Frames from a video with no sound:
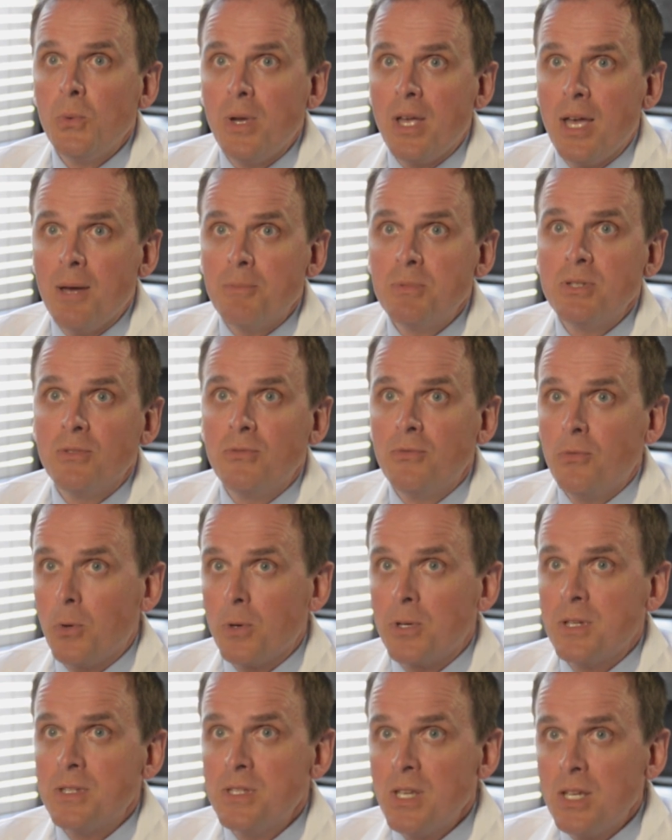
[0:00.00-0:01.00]
the way up to
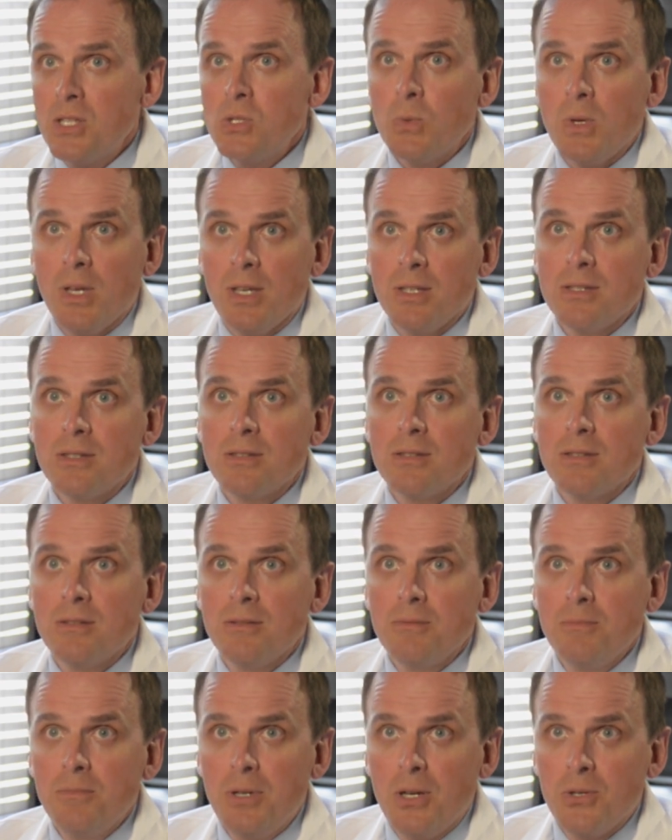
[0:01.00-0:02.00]
four to six weeks
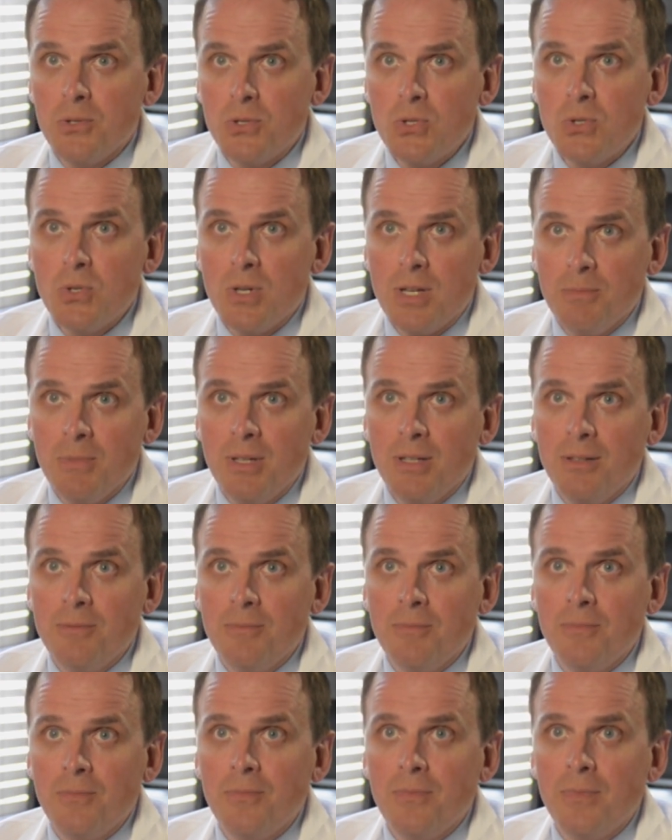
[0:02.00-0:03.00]
post-treatment.
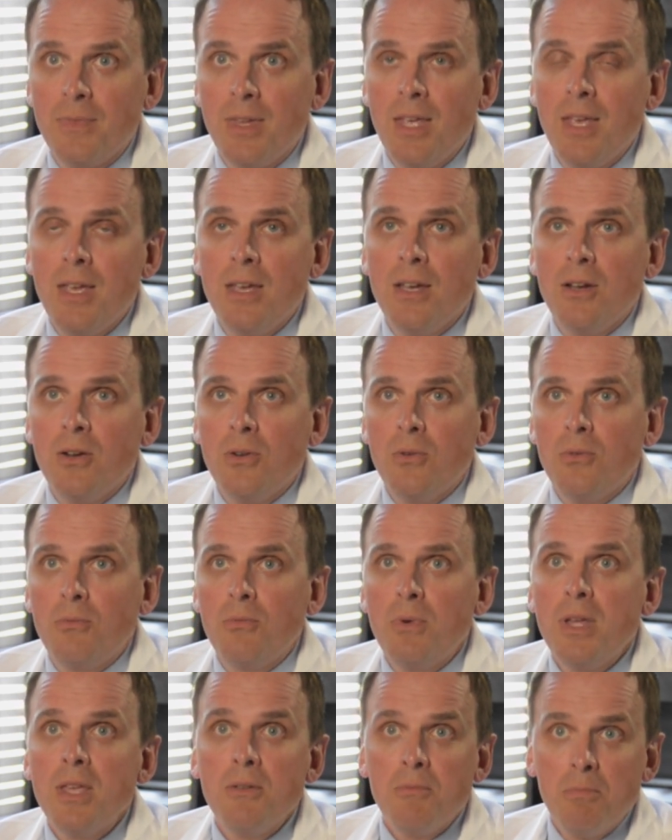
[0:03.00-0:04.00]

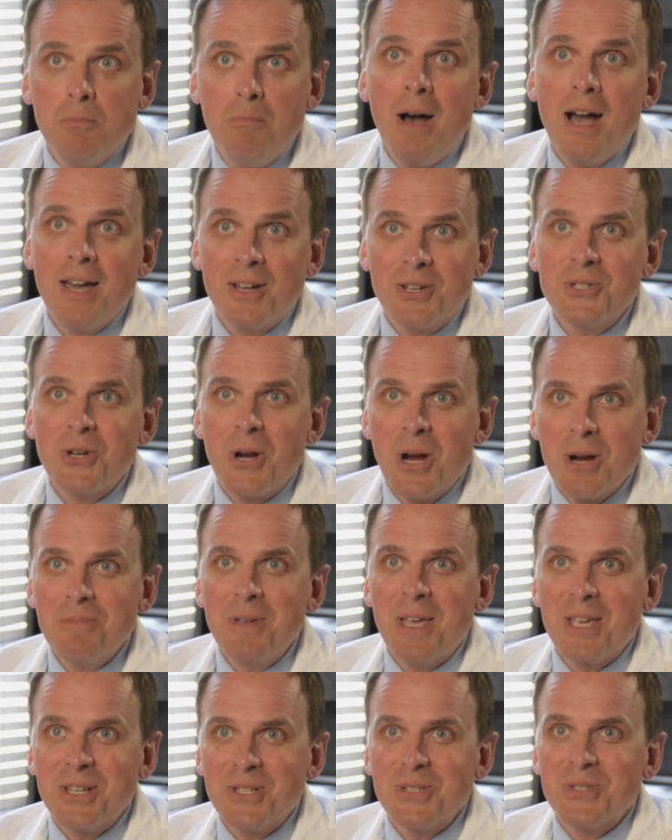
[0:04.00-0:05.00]
We monitor our
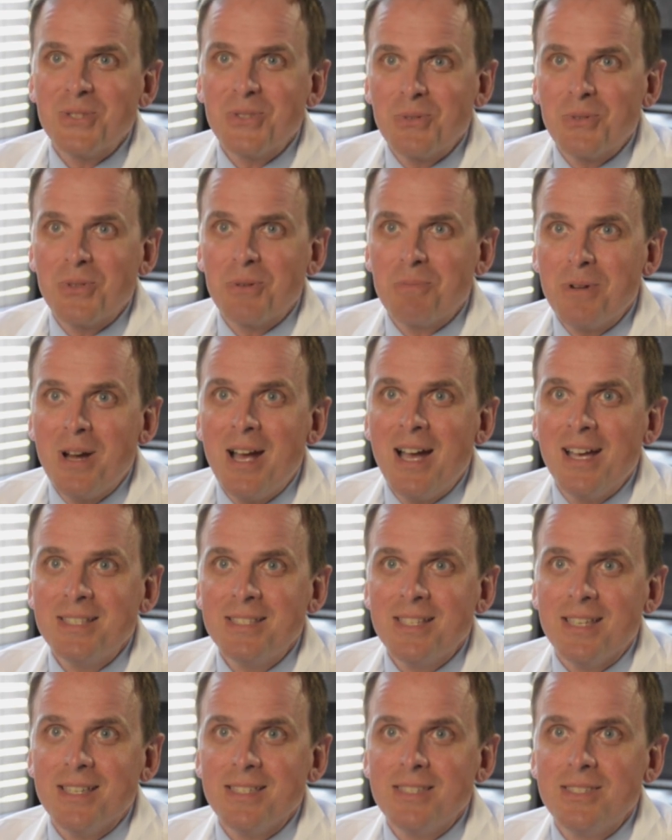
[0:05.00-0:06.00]
patients through the
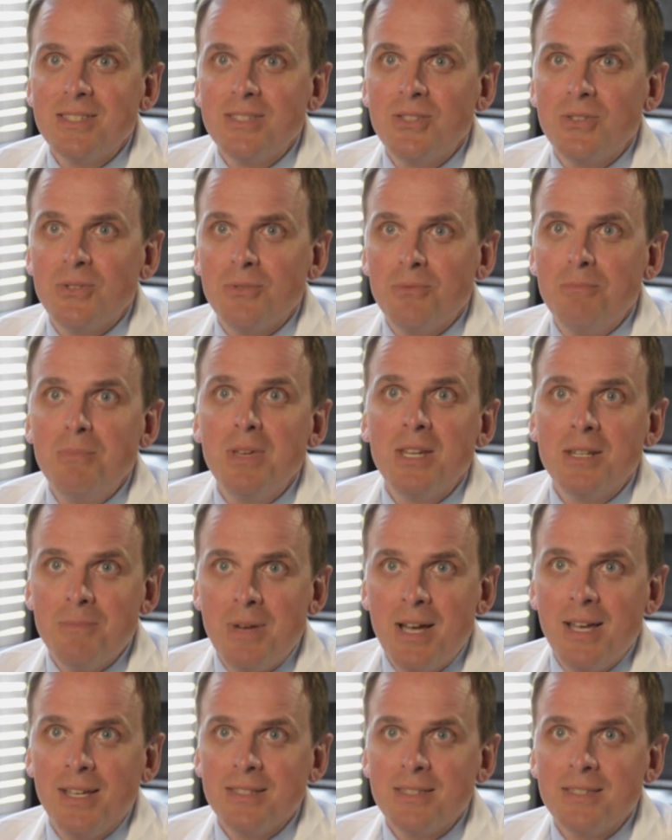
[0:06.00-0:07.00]
process to
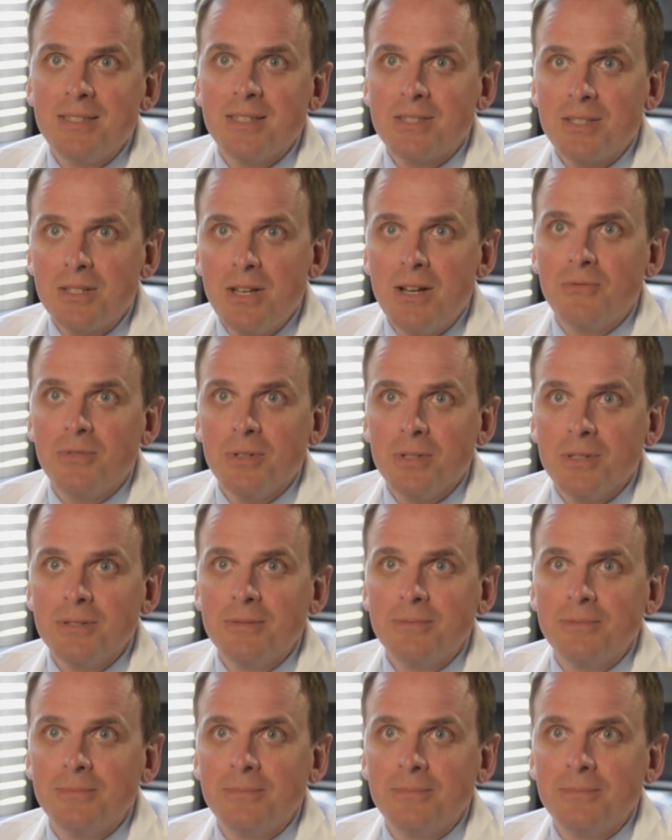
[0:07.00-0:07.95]
minimize discomfort.